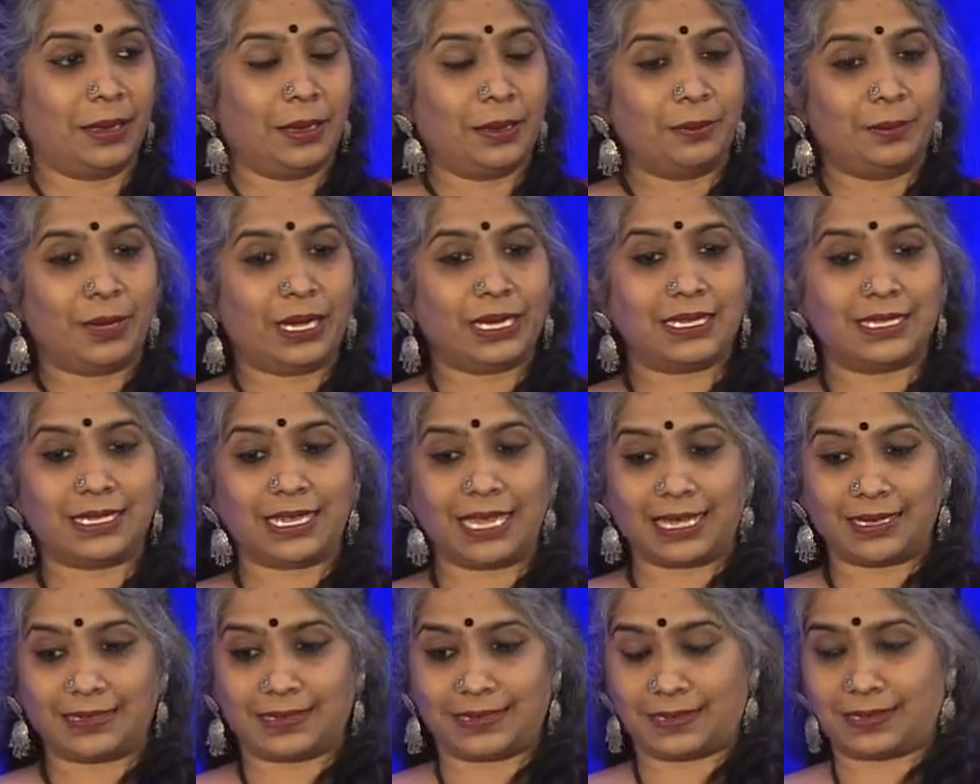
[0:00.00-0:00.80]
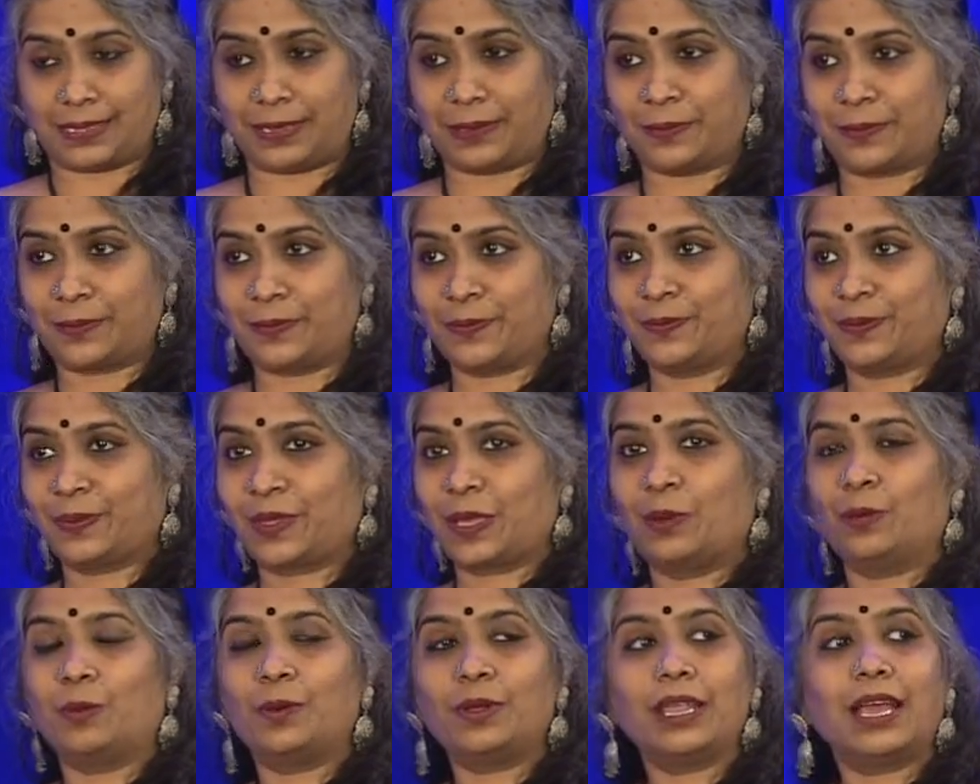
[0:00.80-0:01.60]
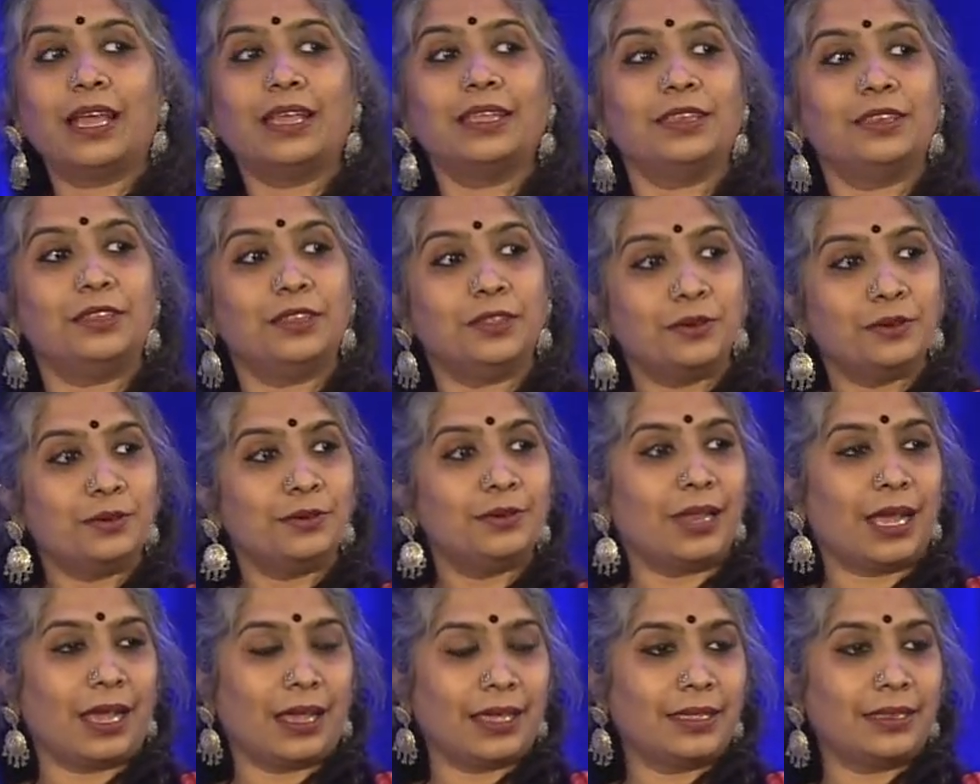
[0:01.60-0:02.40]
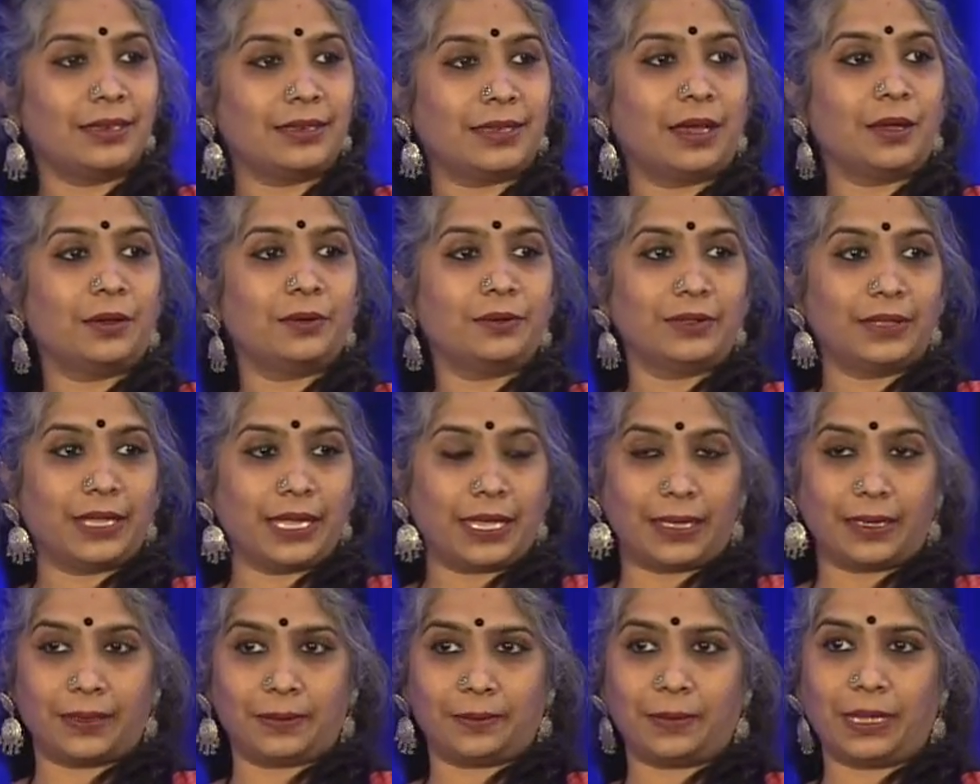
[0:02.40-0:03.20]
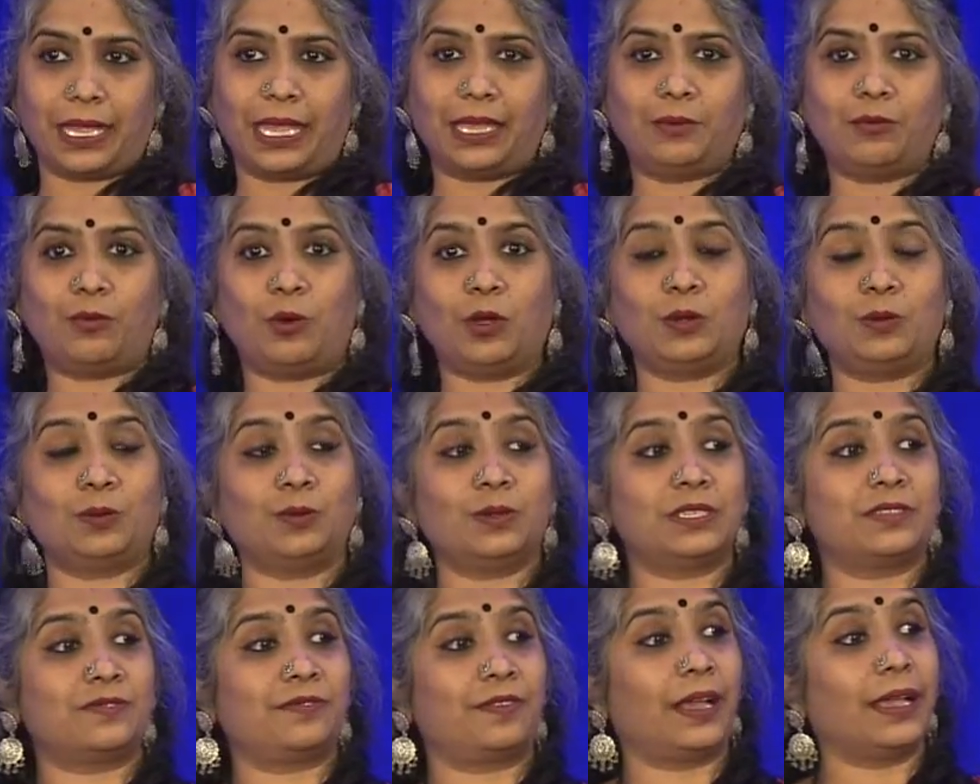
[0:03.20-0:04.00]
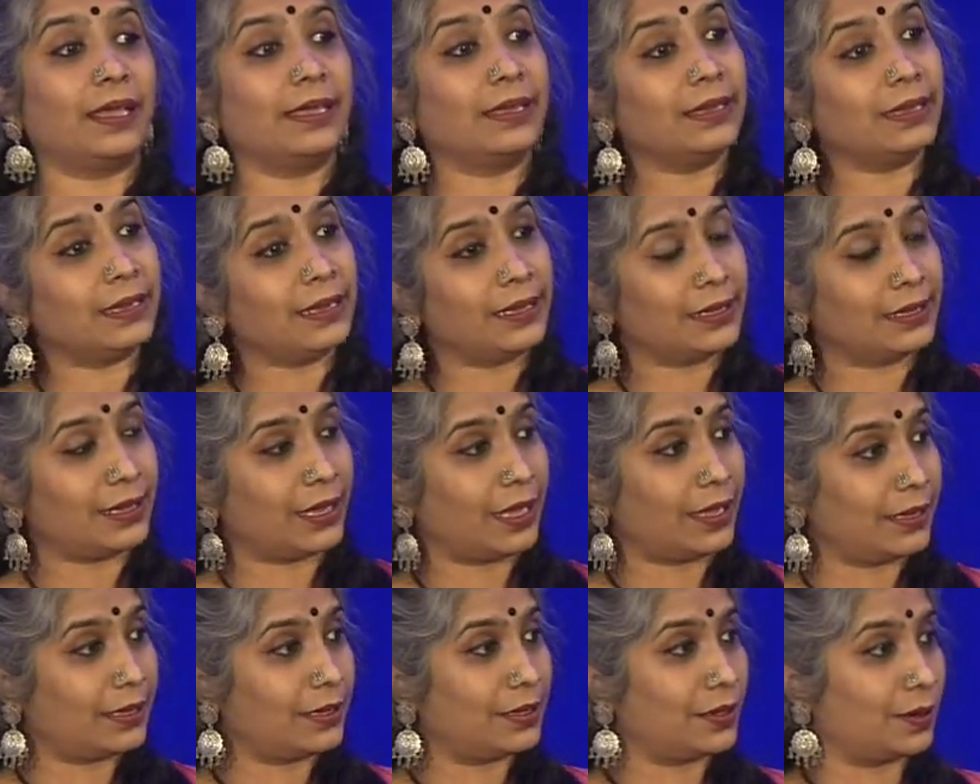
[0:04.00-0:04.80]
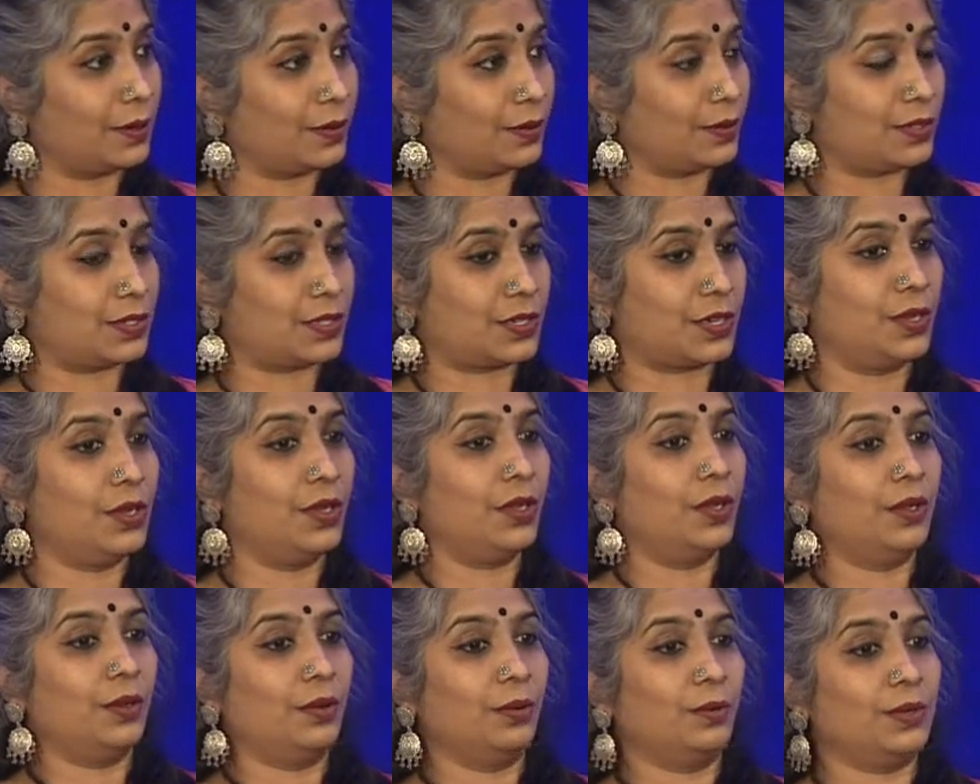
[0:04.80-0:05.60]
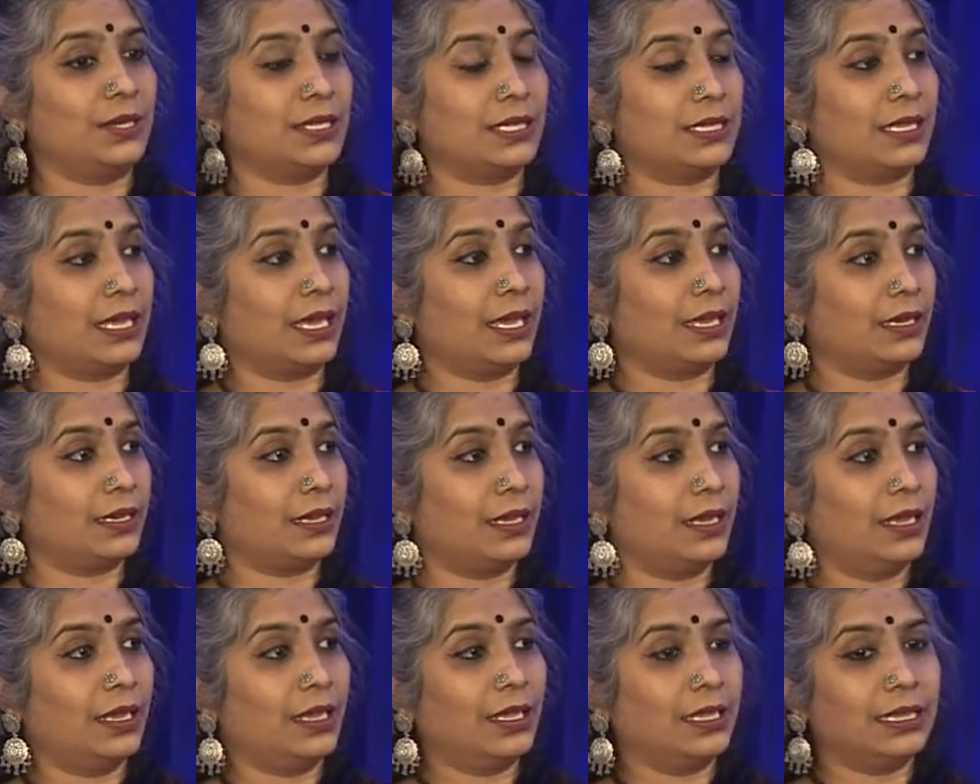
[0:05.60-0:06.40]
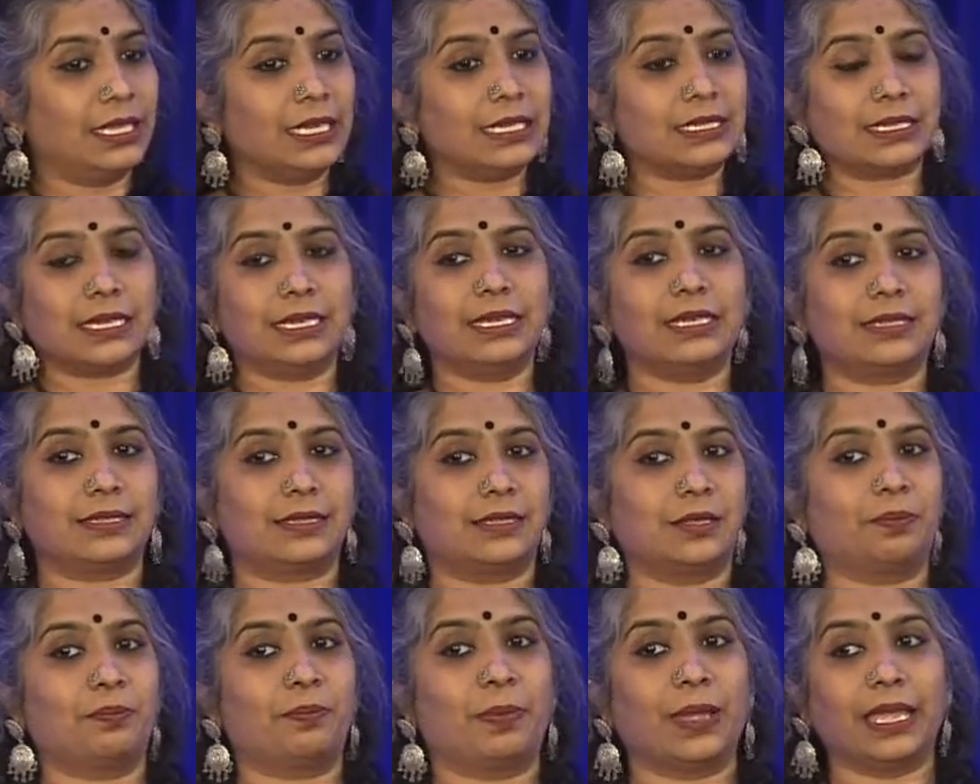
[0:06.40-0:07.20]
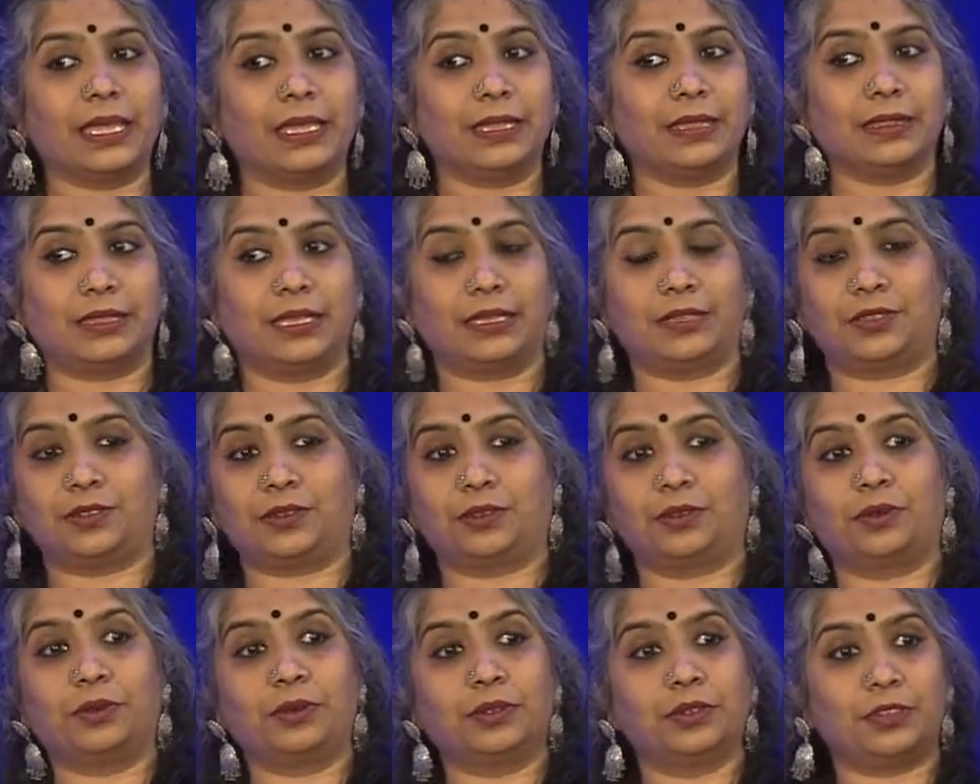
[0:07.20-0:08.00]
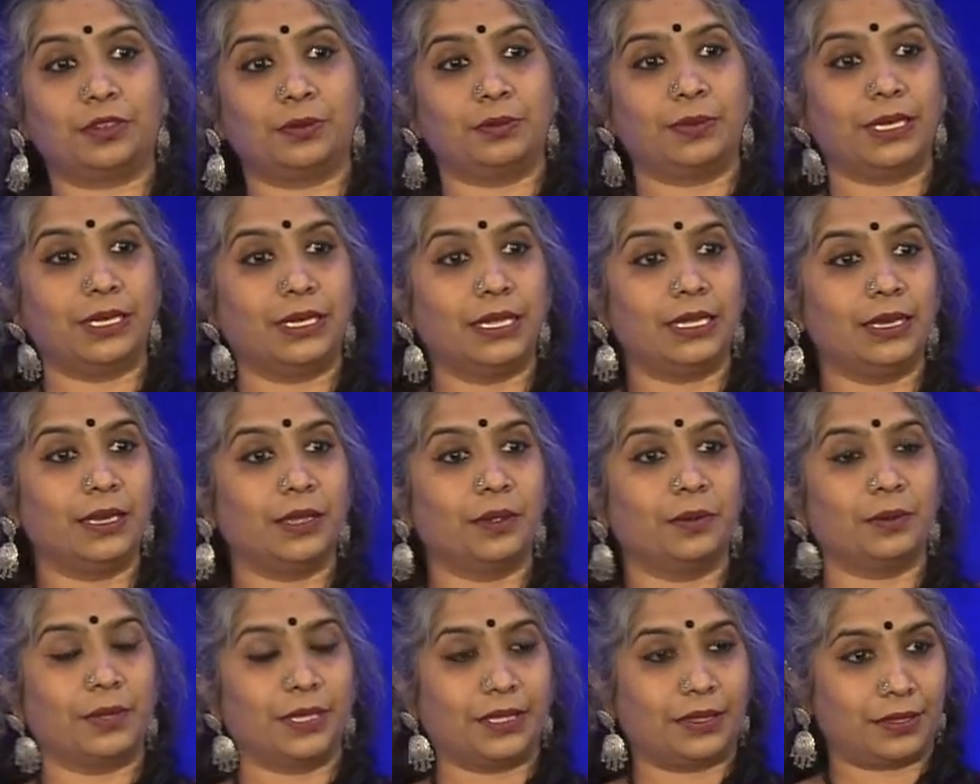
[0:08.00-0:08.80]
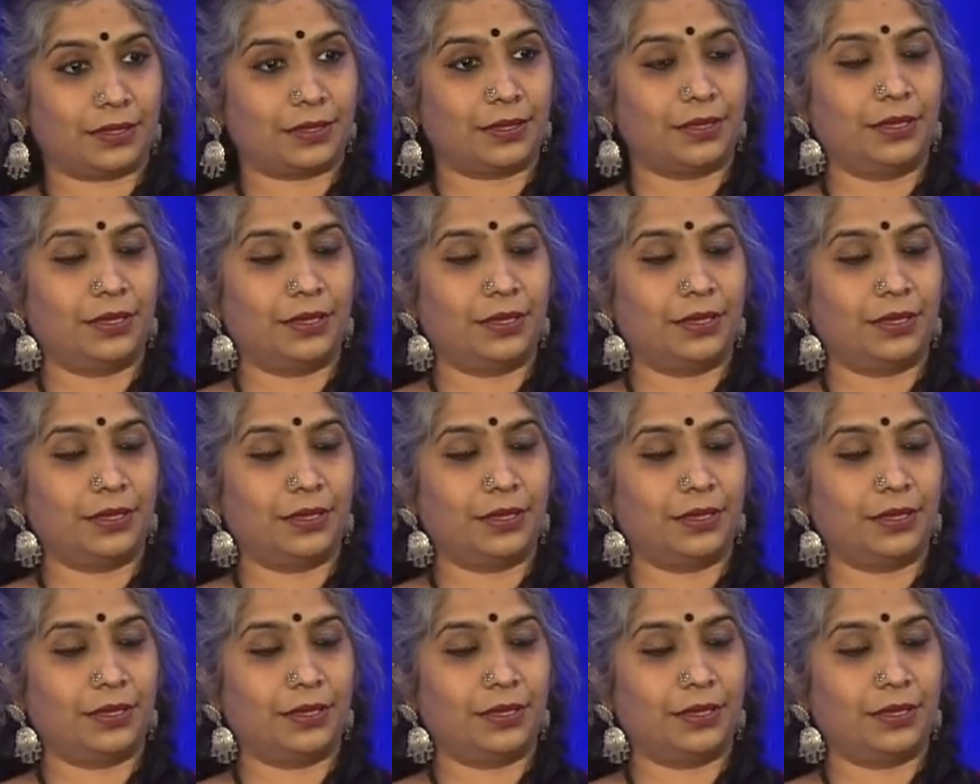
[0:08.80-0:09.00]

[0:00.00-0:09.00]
But yes, what I knew lying down there and what was finally diagnosed was that this is the pain that you're going to be dealing with.